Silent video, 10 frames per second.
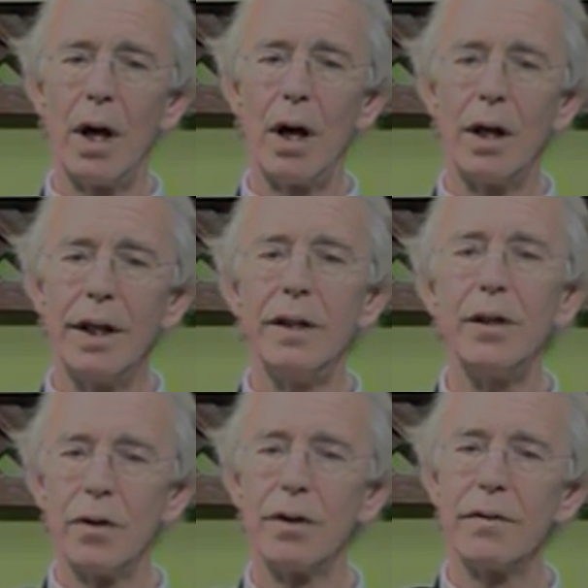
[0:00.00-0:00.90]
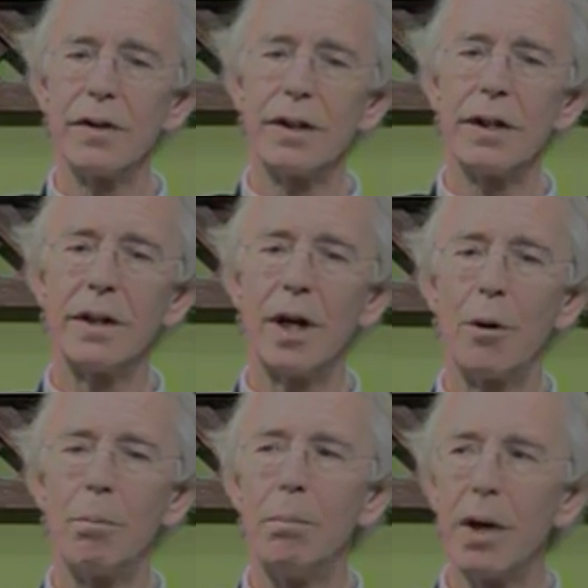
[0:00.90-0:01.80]
leading universities now
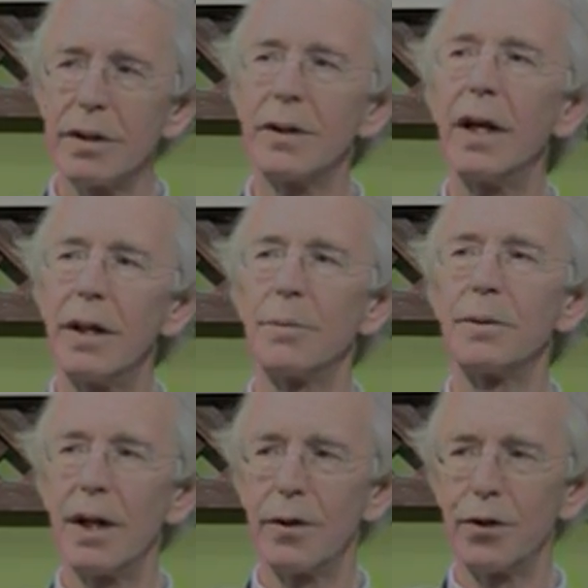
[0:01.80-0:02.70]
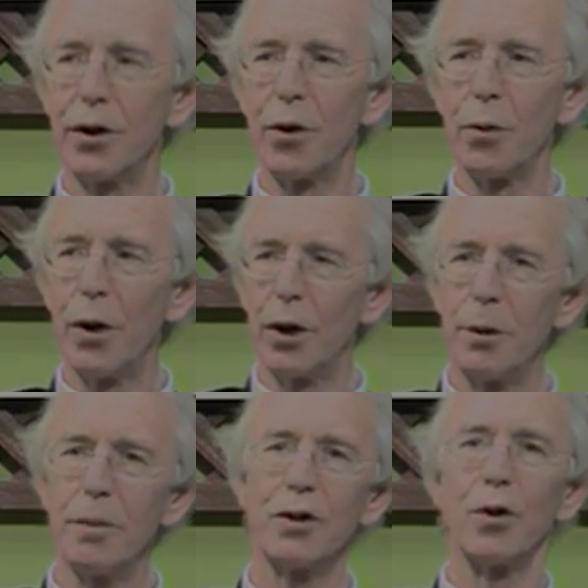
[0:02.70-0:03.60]
must take themselves to the world.
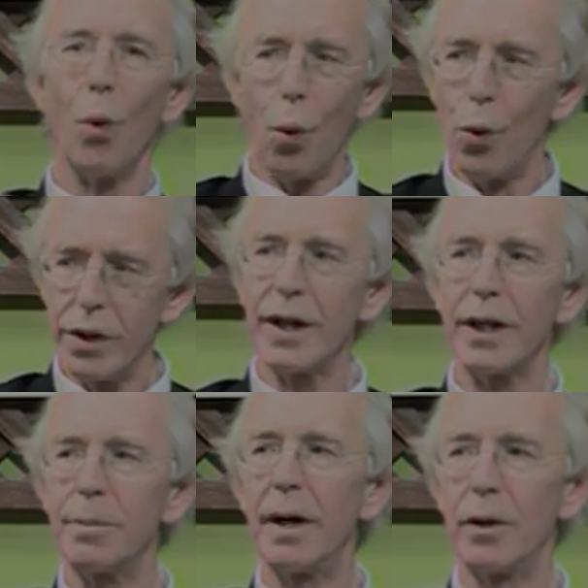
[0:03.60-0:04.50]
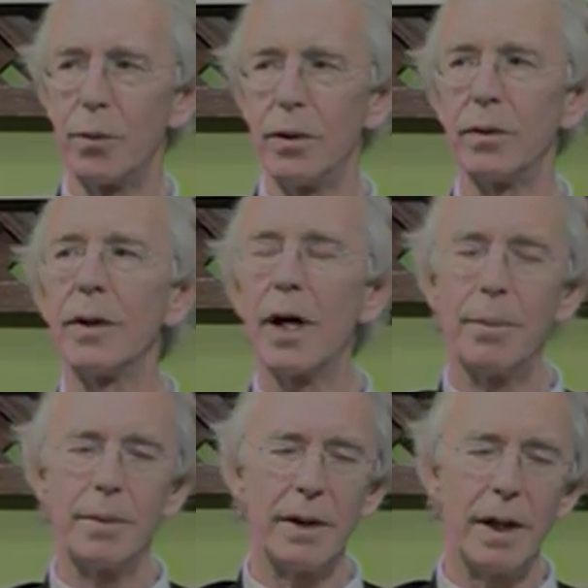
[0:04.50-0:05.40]
They mustn't always expect the world to
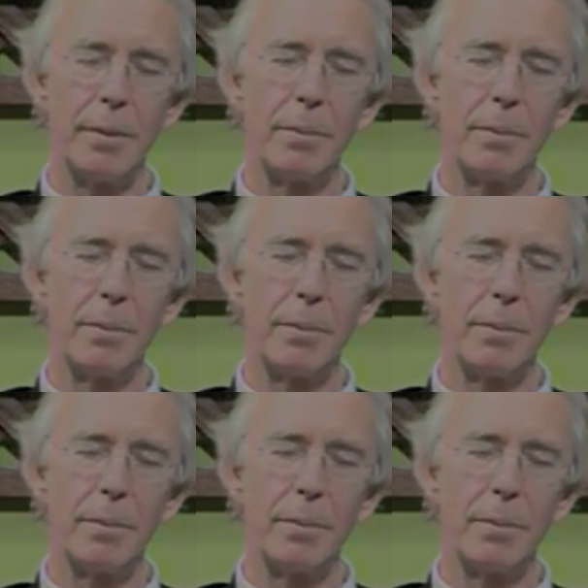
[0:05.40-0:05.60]
come, to them. them.